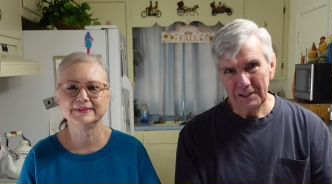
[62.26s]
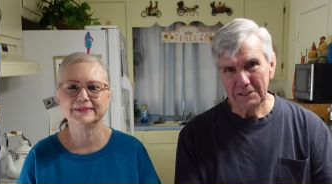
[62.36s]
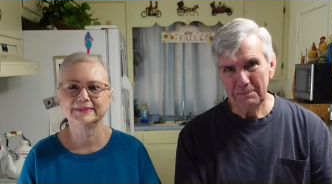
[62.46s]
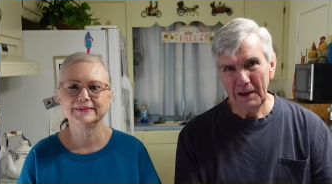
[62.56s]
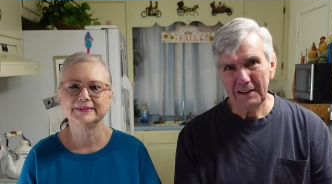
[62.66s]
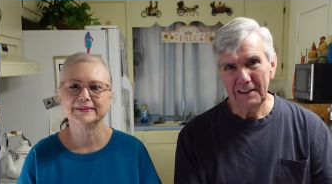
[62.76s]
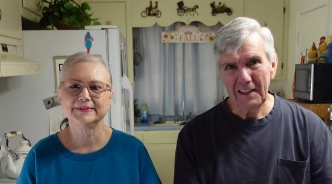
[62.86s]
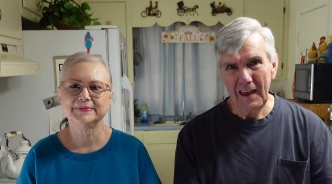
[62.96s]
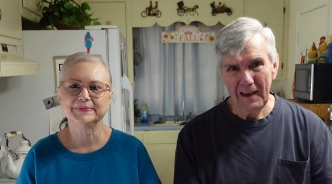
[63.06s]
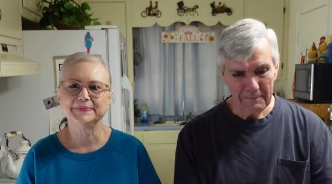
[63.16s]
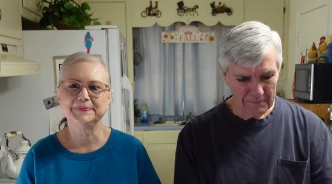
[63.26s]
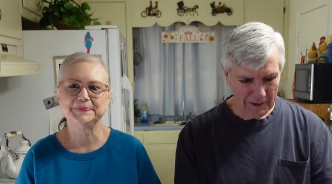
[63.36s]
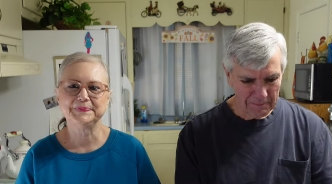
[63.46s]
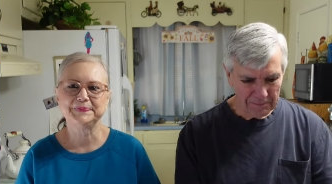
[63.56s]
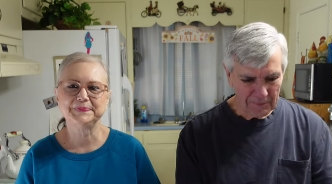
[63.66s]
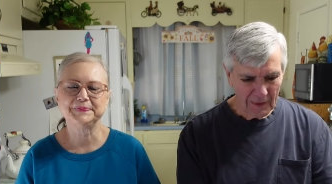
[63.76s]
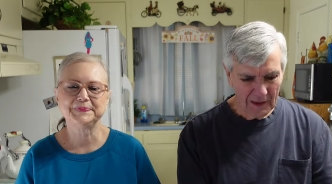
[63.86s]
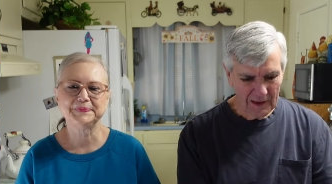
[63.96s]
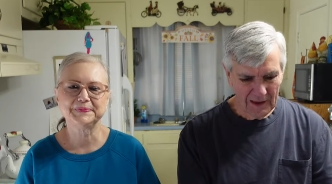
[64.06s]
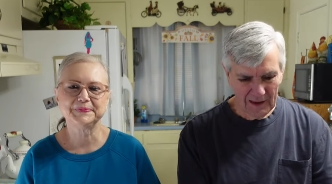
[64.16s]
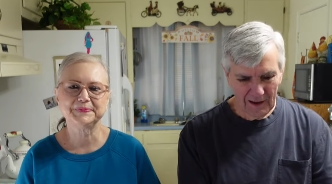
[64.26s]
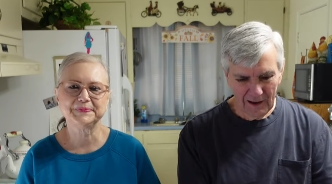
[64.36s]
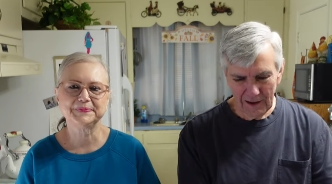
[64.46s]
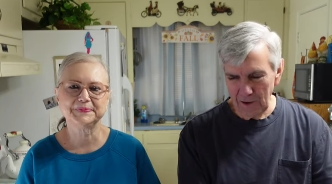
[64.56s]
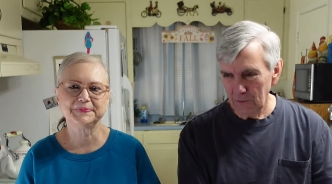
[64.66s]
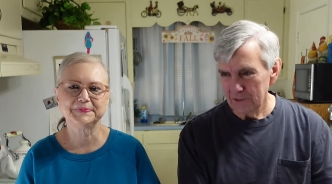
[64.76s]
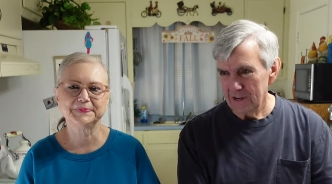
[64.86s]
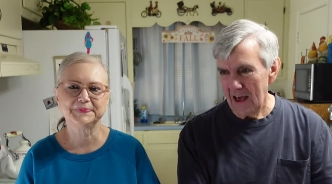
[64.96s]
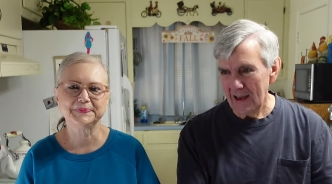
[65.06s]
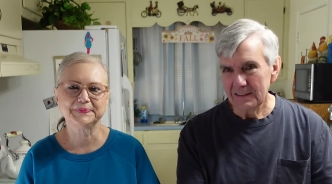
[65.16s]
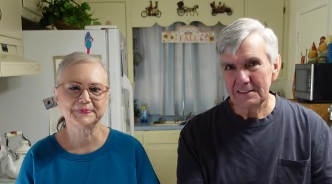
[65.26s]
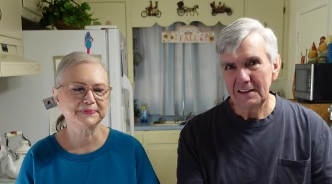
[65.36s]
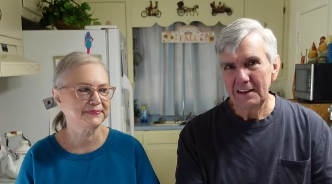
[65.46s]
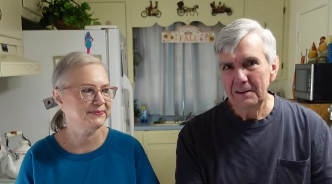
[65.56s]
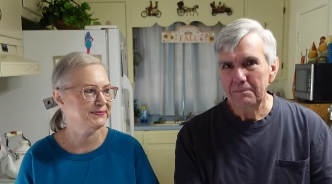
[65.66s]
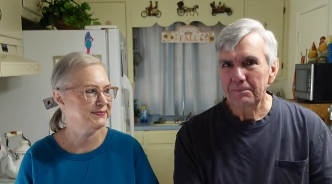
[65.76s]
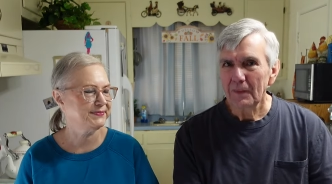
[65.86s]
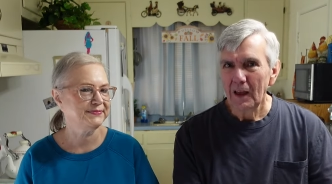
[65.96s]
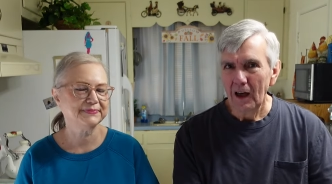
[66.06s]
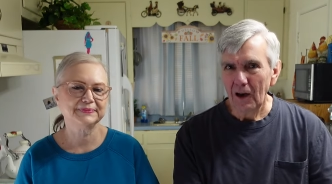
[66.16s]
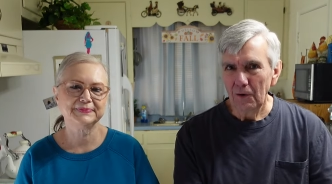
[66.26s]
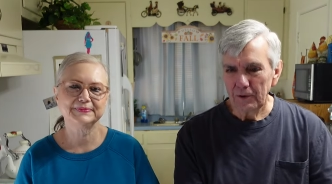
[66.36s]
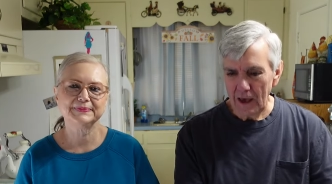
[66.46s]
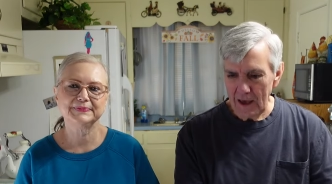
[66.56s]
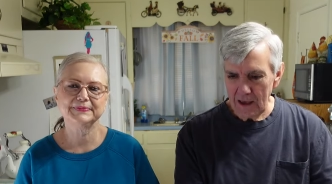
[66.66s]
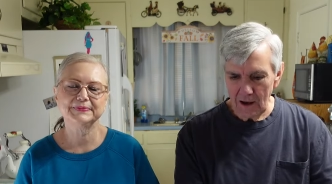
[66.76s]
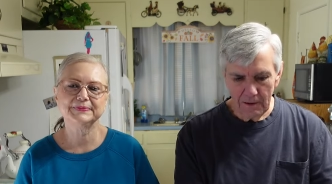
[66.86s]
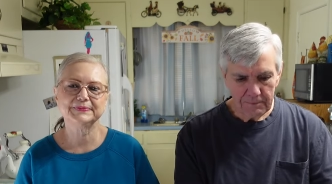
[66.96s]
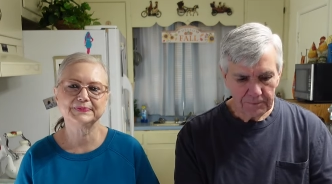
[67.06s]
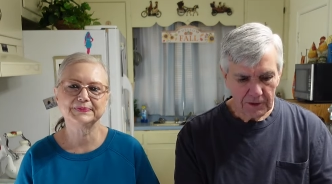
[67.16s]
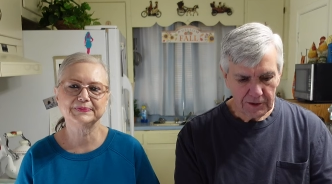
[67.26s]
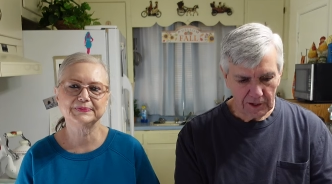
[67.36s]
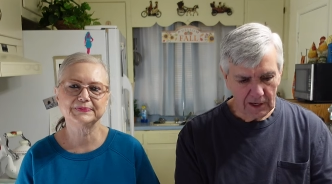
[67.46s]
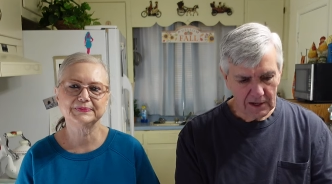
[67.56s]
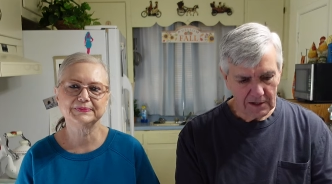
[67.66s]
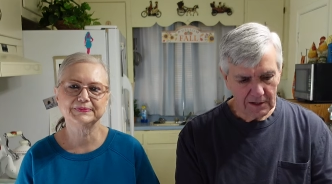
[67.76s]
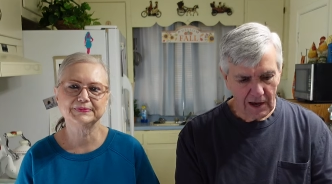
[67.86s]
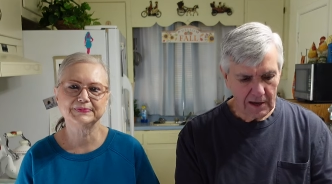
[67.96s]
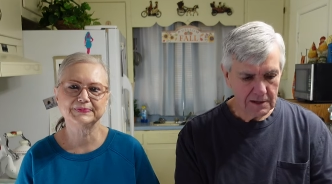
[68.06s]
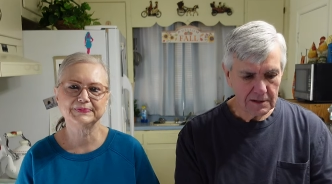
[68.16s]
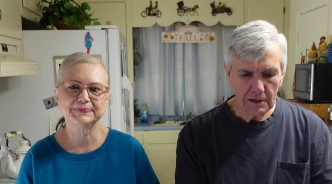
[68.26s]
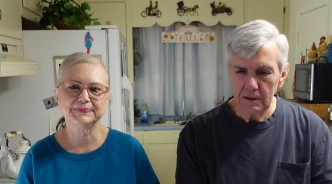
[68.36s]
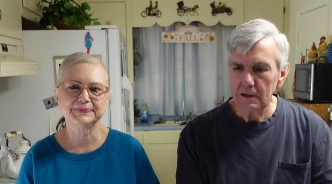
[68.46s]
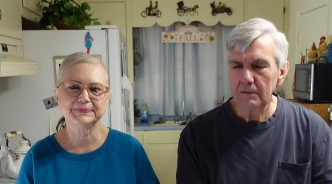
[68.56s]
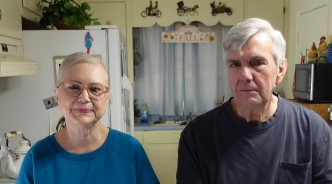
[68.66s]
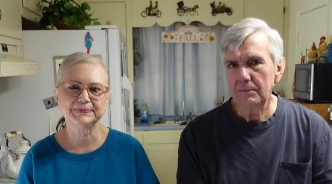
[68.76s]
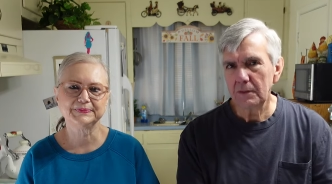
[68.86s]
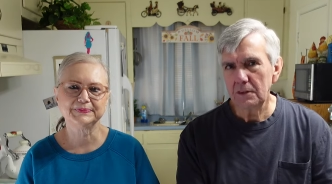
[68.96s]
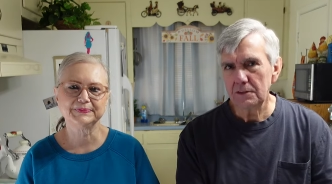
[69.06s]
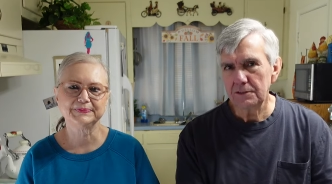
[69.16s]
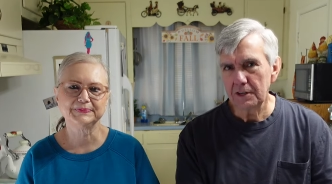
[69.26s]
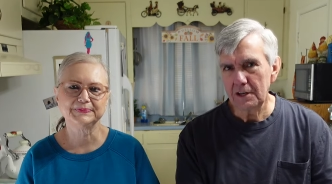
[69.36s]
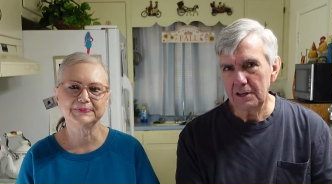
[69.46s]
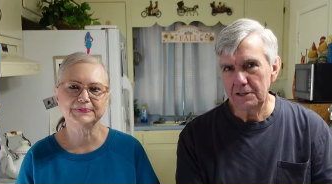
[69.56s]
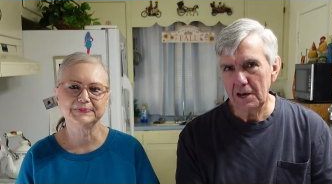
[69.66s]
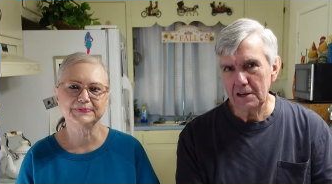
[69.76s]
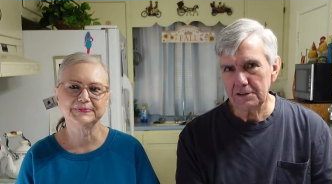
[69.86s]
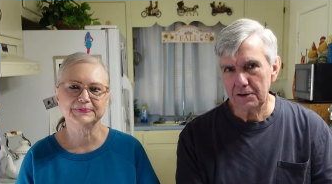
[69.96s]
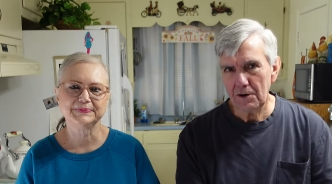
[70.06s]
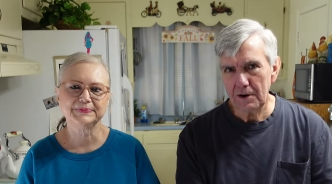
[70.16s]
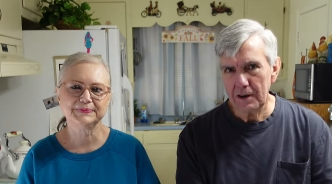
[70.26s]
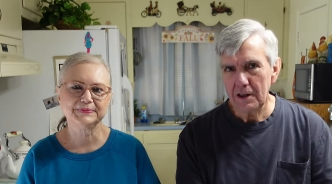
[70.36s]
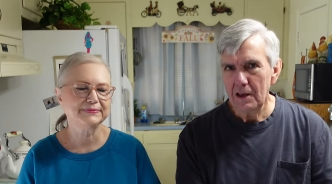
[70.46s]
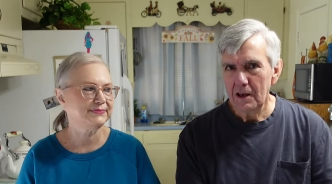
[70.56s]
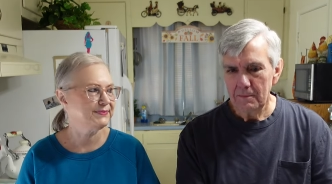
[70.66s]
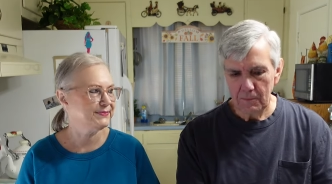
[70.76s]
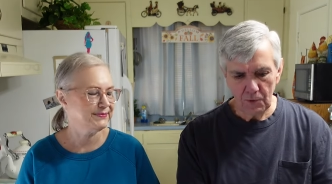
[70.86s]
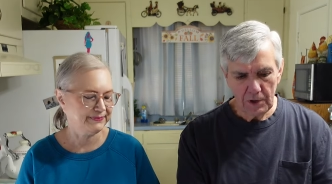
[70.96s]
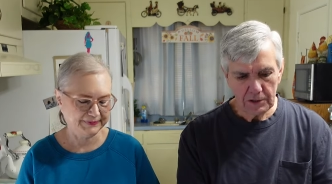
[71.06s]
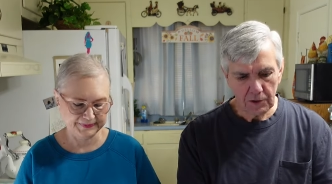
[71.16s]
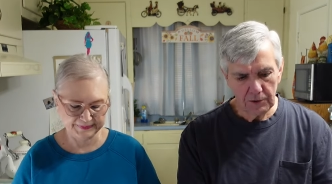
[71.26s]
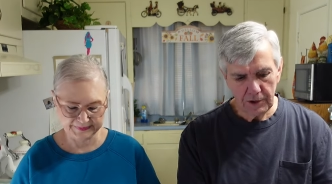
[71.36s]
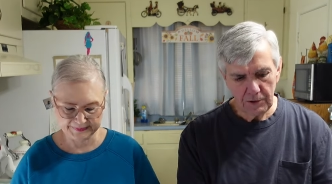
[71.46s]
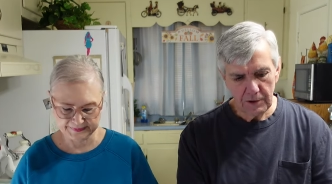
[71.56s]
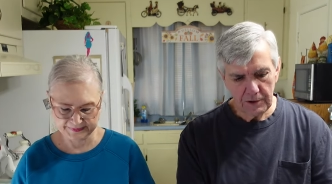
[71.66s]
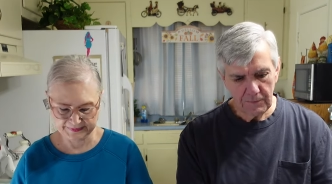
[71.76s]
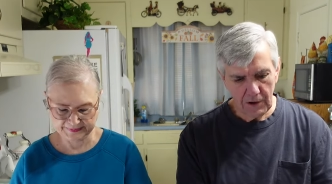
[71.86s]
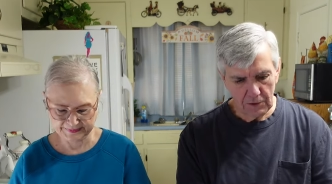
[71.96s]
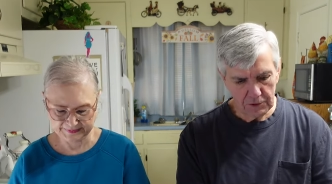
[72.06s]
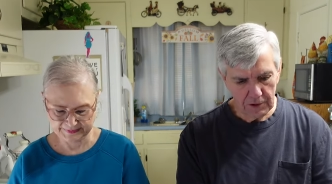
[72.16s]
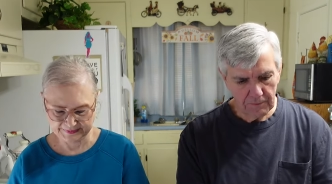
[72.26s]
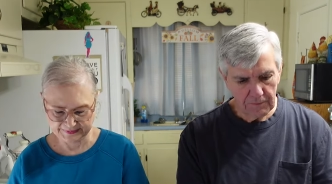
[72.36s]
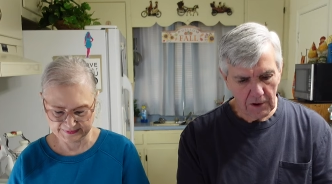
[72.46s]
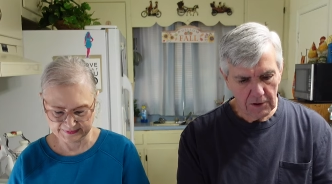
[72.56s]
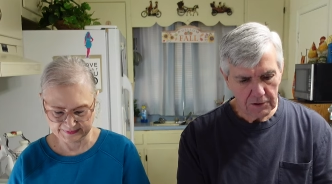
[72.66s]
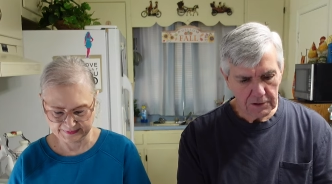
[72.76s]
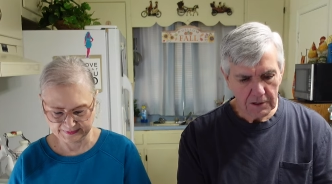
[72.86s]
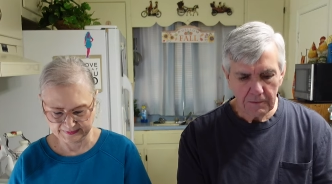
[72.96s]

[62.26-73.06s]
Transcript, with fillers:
Speaker 1: expecting that, but uh, it was nice. Okay, uh, to get today's Sunday chat started, Marie's going to do the devotion first.